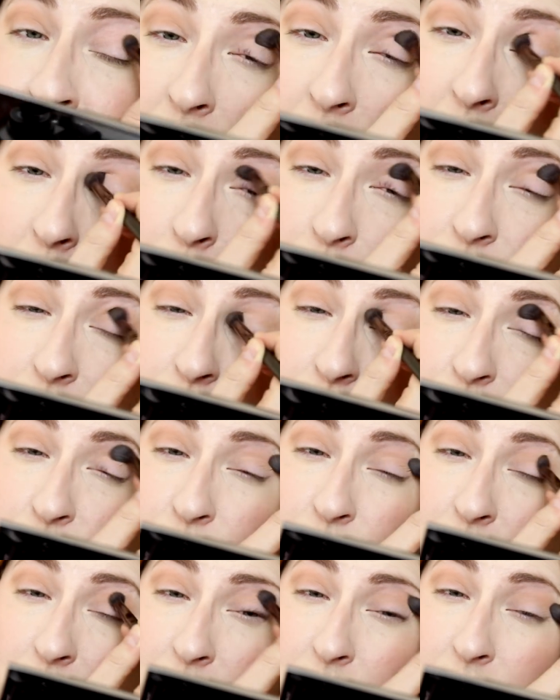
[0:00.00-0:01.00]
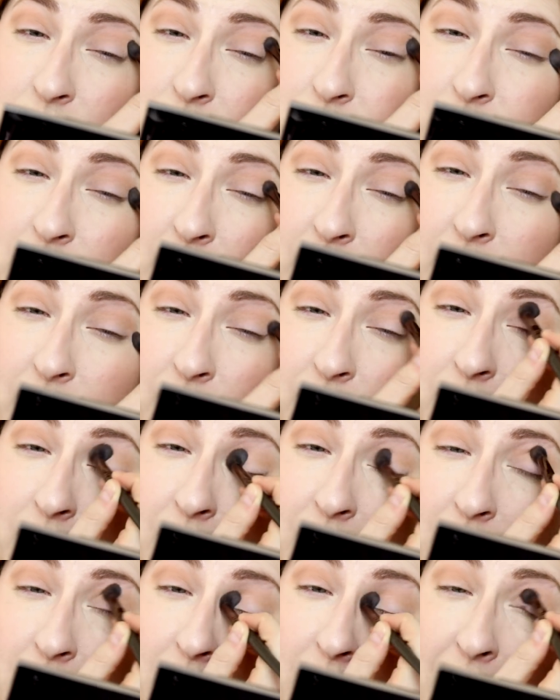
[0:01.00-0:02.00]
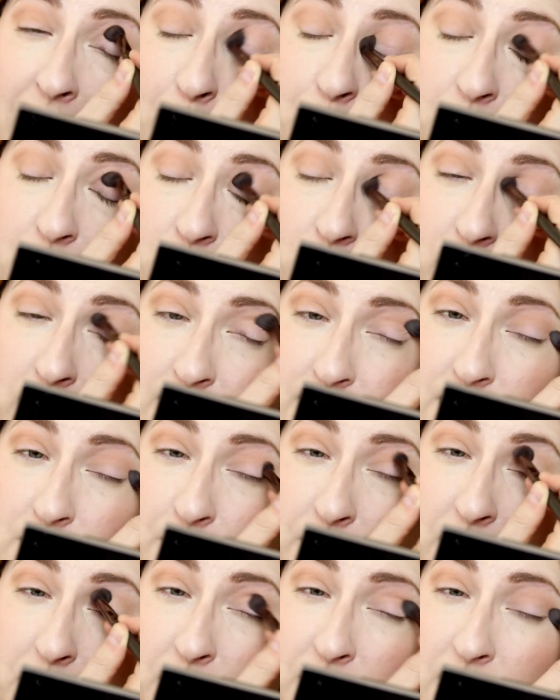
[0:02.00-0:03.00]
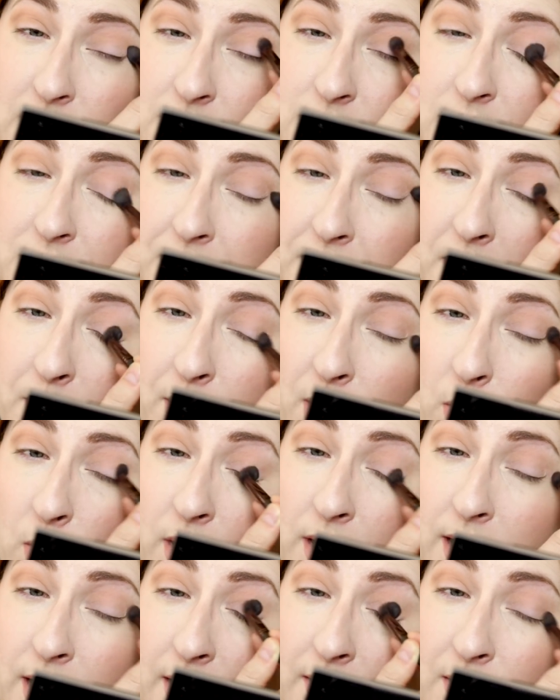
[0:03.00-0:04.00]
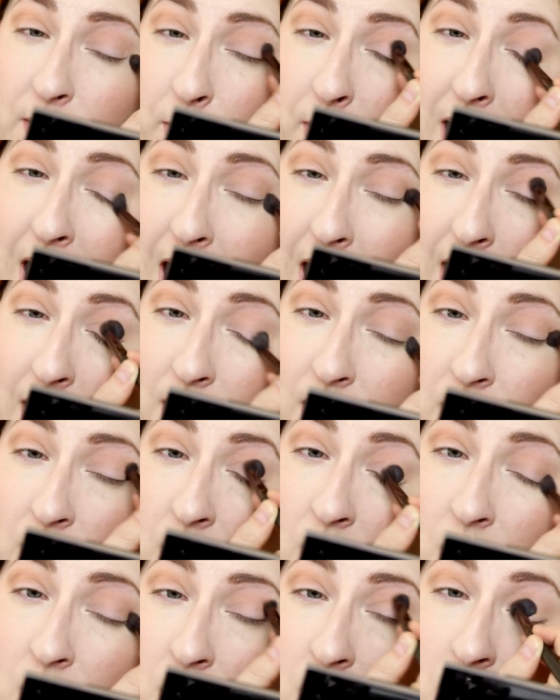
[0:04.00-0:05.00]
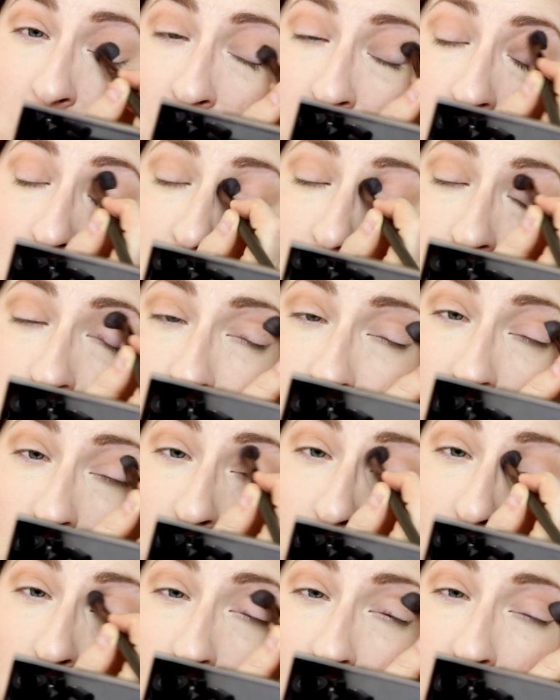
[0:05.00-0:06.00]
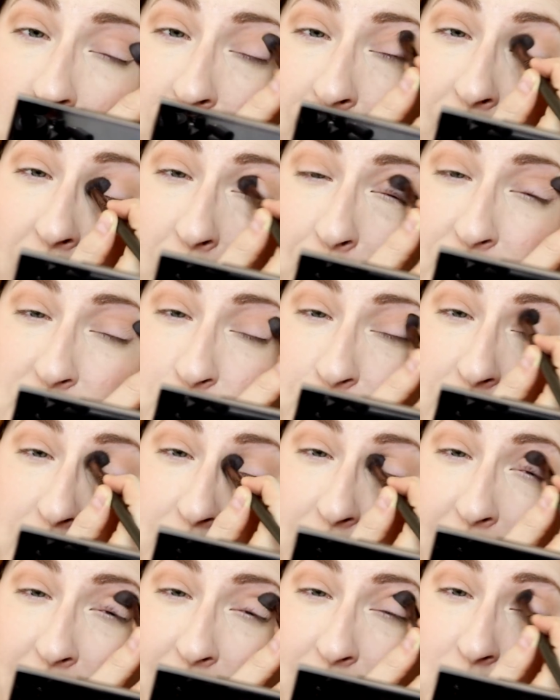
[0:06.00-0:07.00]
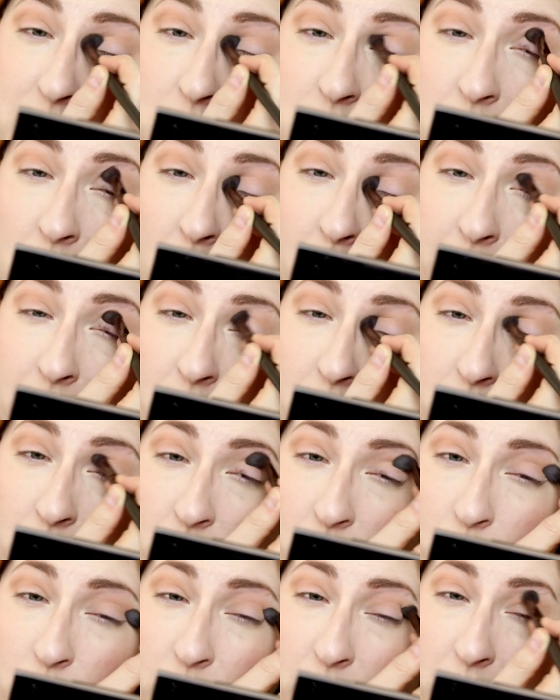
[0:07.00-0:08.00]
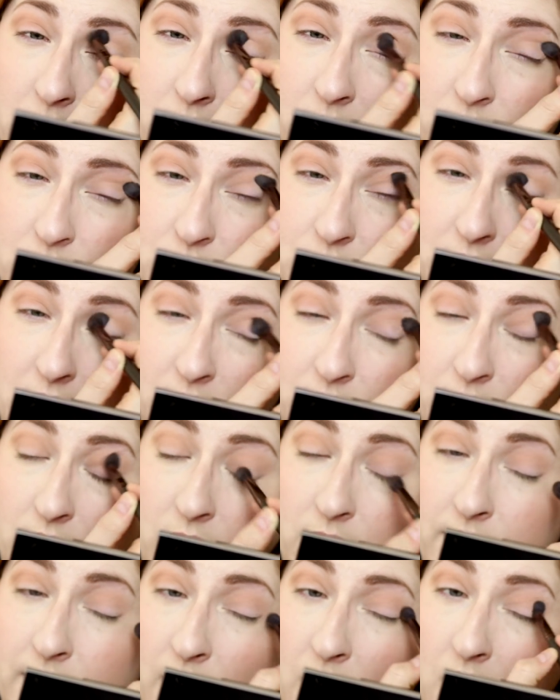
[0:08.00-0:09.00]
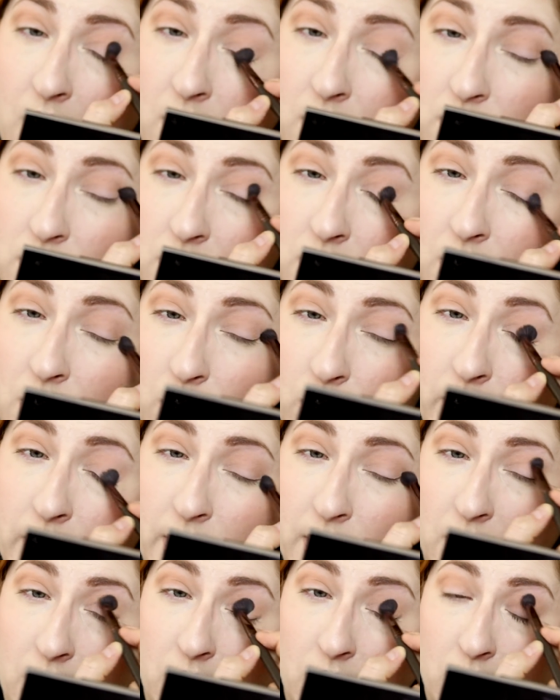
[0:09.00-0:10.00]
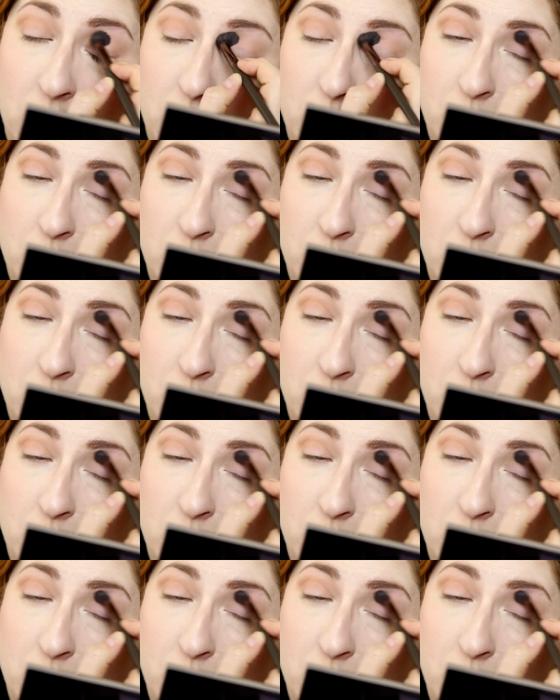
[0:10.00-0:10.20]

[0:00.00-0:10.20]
And it was also good because they, they came to trust me because the thing about working in the back so the MSPCA is not a no-kill shelter. They are low-kill.